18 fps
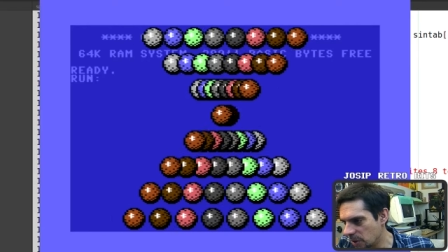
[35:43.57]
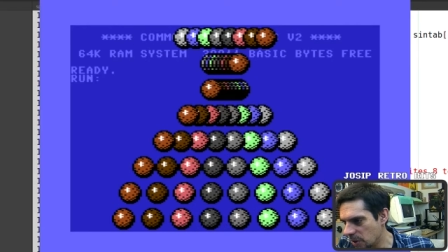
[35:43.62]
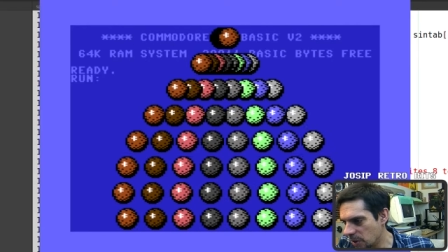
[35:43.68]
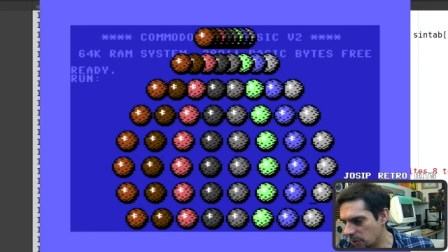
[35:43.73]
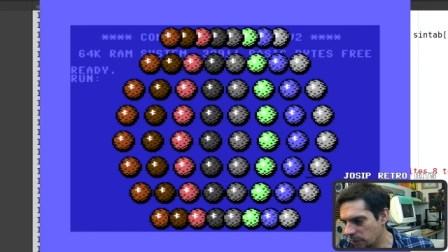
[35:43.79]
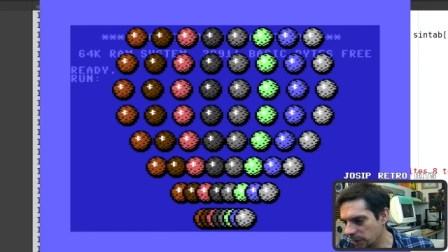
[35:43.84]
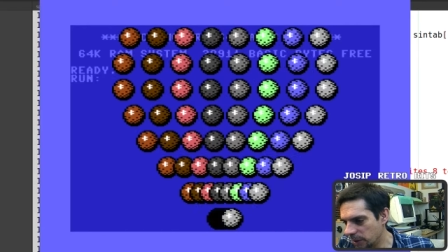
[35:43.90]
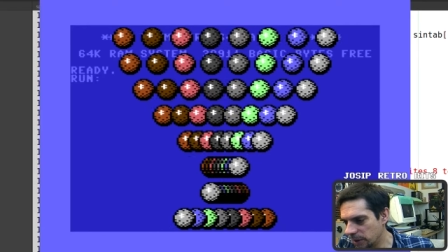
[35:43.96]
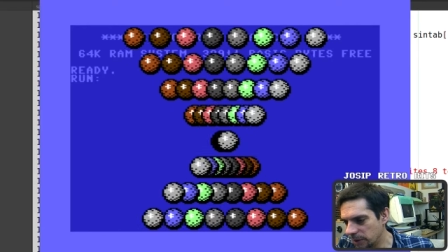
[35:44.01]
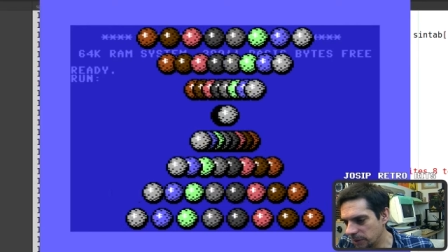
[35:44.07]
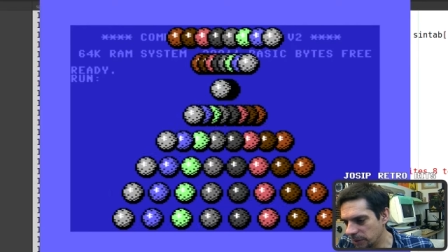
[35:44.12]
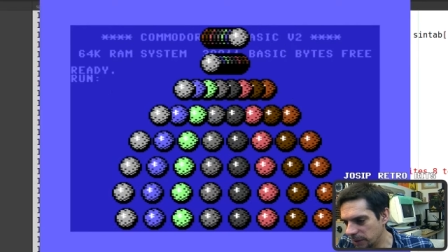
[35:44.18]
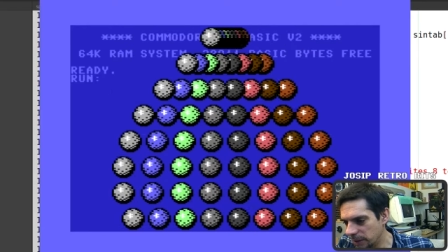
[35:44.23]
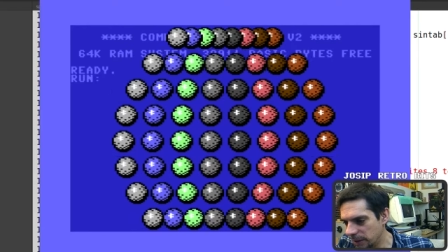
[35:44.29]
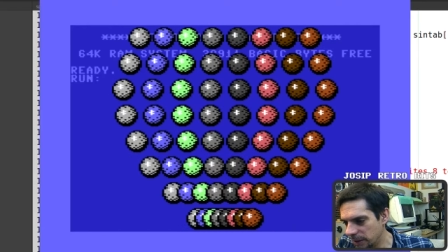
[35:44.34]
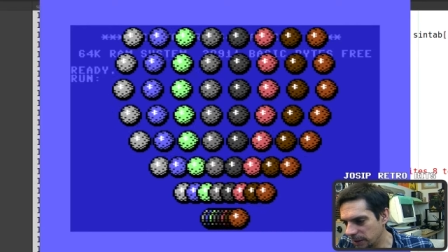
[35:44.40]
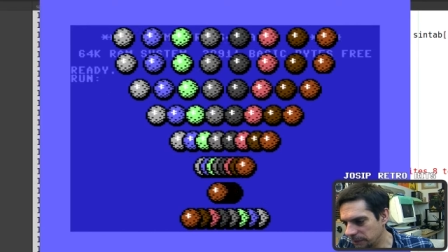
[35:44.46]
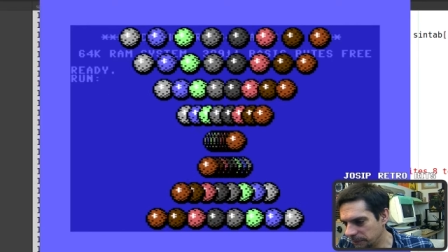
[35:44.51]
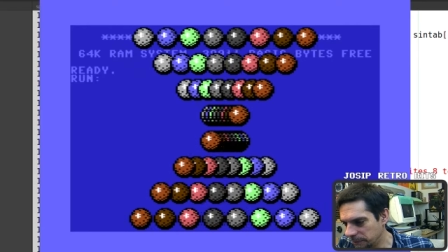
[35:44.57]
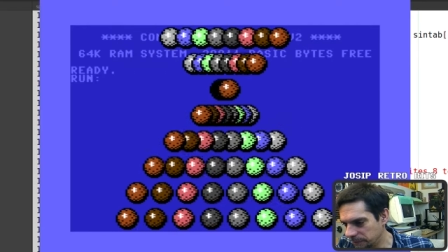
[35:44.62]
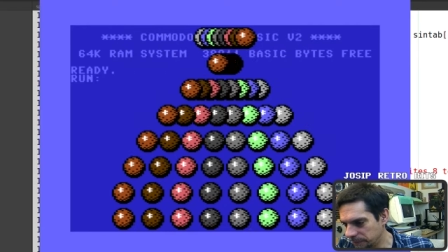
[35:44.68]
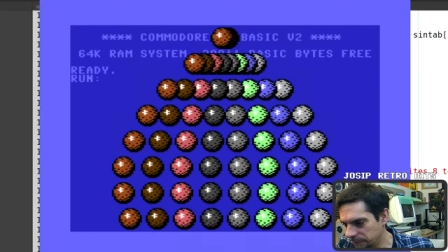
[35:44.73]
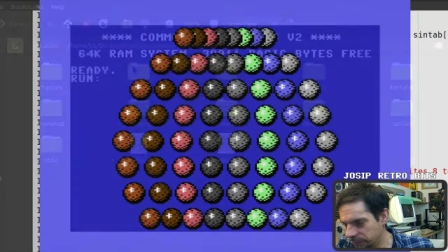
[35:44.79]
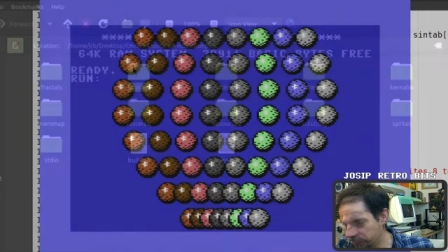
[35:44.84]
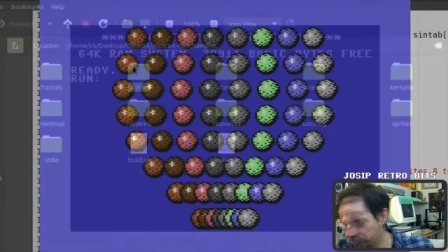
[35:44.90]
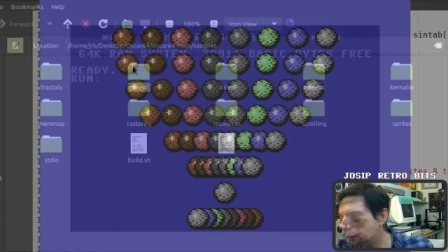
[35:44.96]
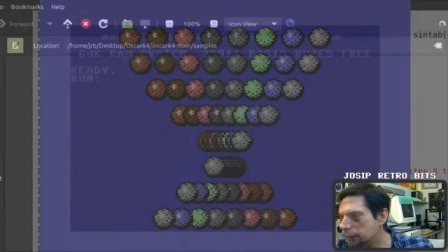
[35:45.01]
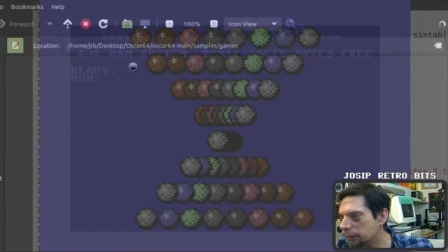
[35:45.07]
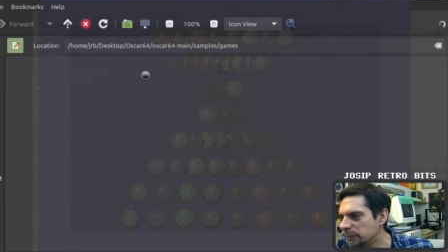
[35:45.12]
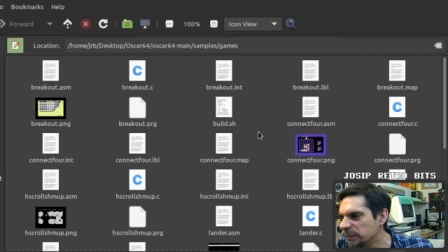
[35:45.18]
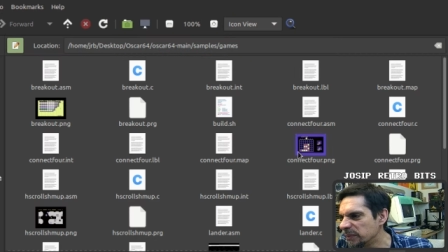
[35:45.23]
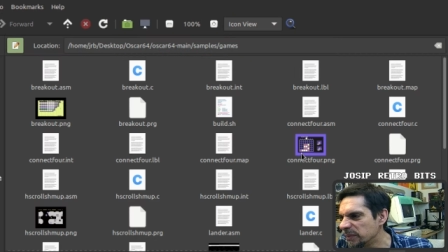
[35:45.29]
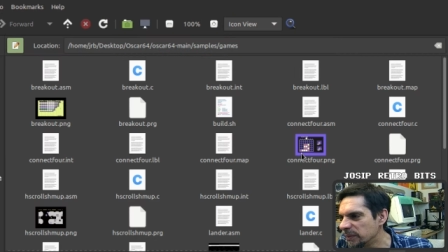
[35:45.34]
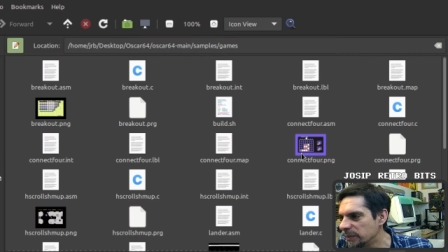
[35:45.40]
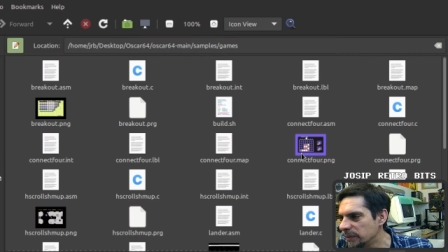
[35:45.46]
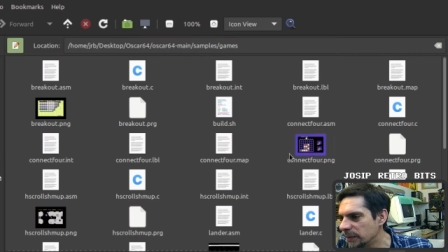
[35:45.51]
Okie dokie.
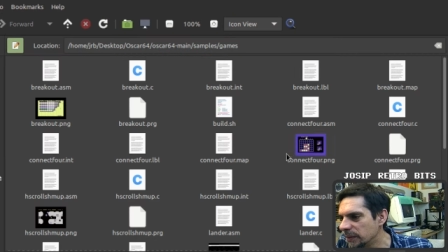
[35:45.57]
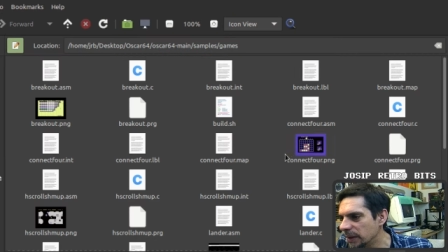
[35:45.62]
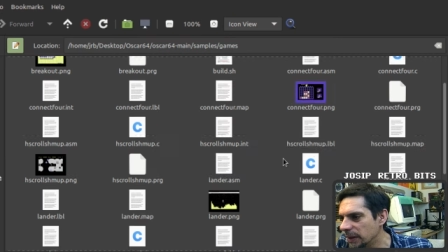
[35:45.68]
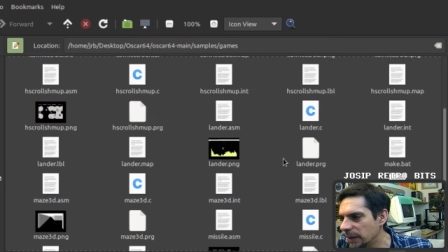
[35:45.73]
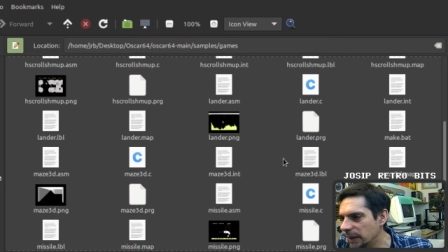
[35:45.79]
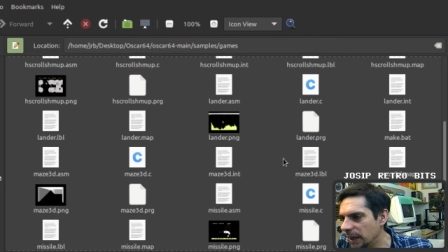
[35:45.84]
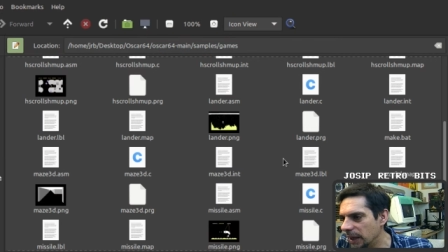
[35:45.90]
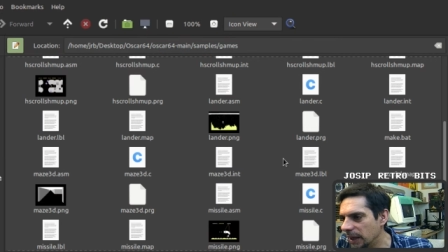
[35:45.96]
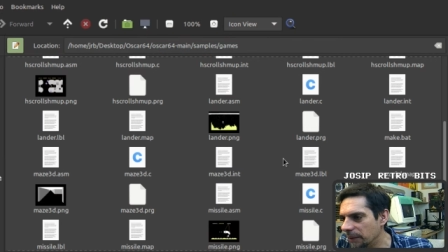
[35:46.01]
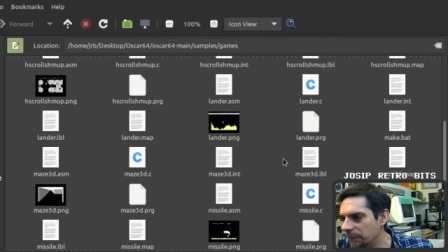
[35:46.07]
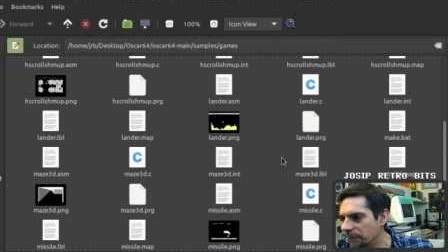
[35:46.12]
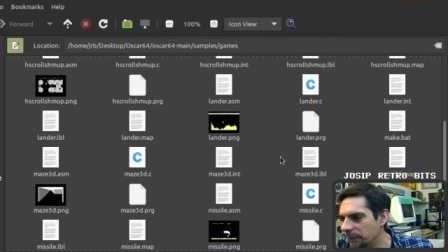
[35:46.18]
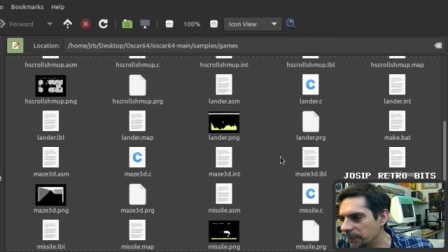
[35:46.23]
Yeah.